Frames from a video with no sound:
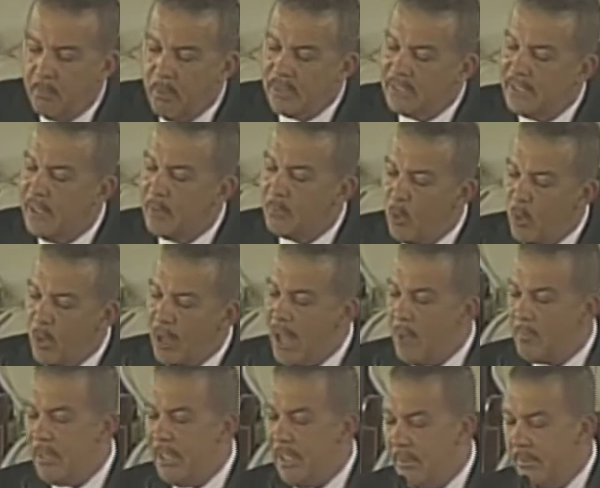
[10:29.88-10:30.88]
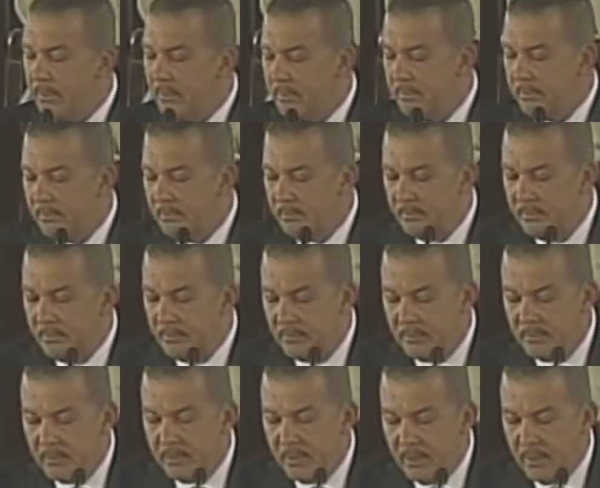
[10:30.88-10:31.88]
President Mugabe,
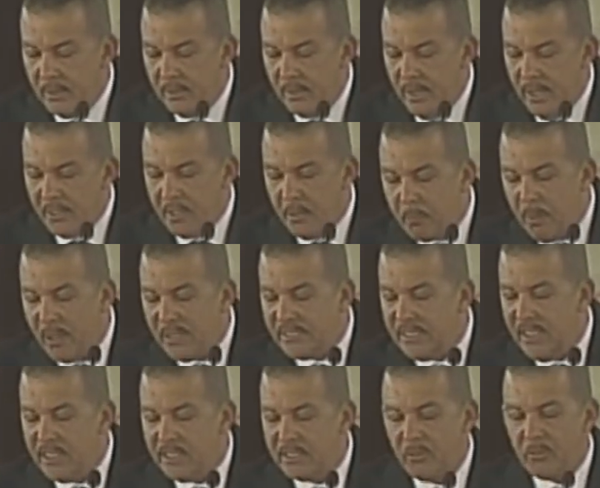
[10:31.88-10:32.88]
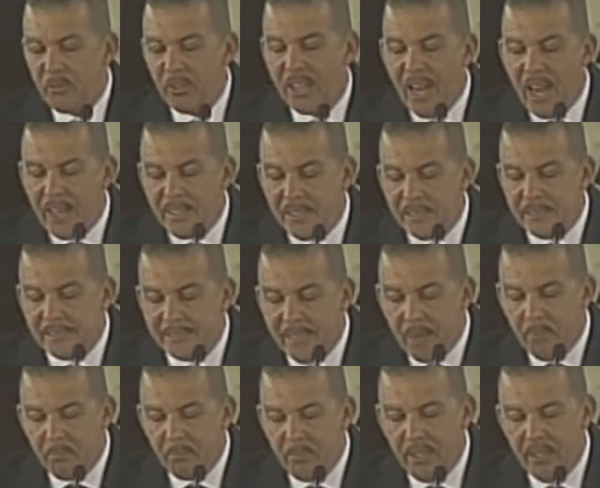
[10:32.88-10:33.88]
and the presidents of Ghana,
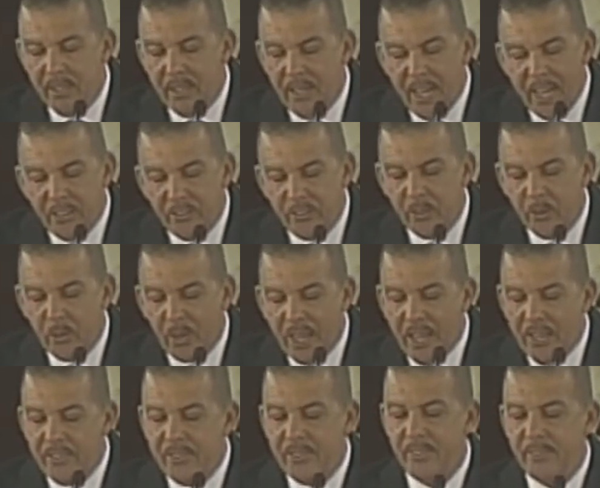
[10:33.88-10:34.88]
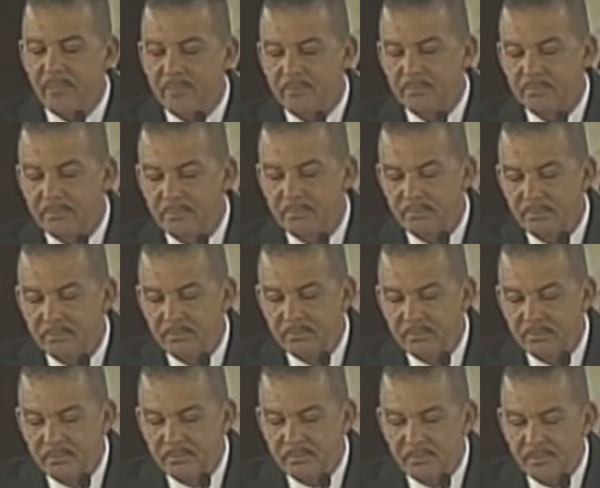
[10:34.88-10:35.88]
Zambia, and Uganda.
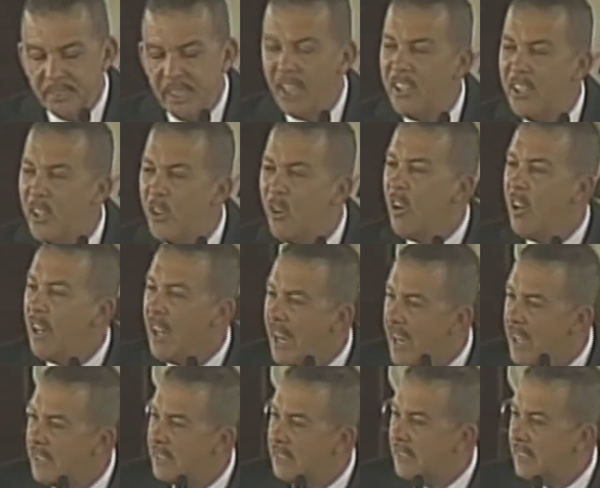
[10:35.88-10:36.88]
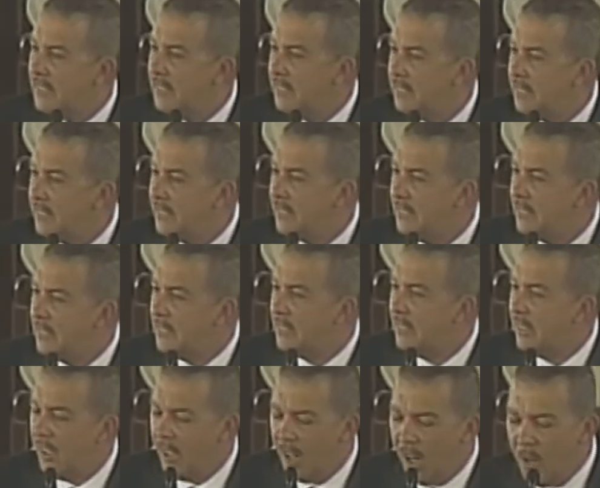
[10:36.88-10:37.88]
And they all asked,
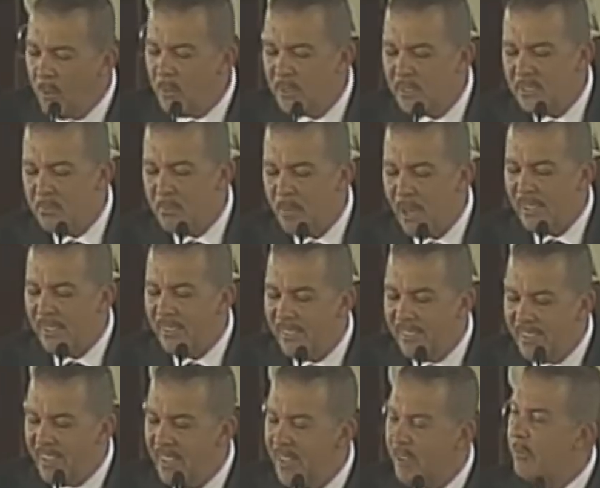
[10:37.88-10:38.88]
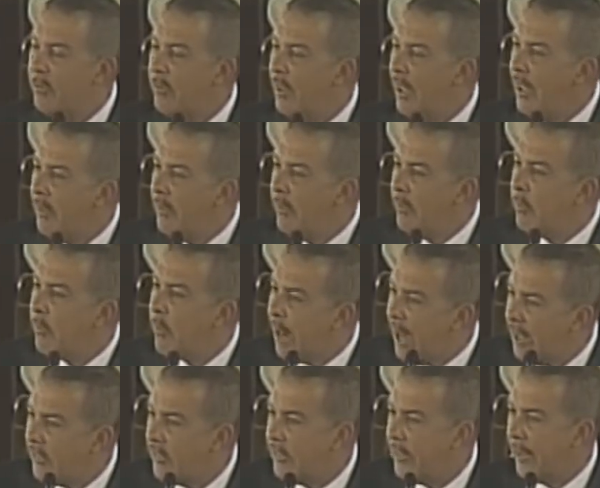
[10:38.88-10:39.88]
"How is my dear friend
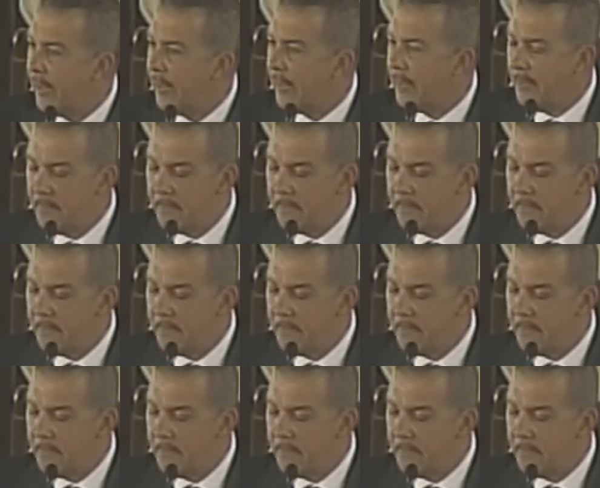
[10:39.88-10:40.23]
Patrick?"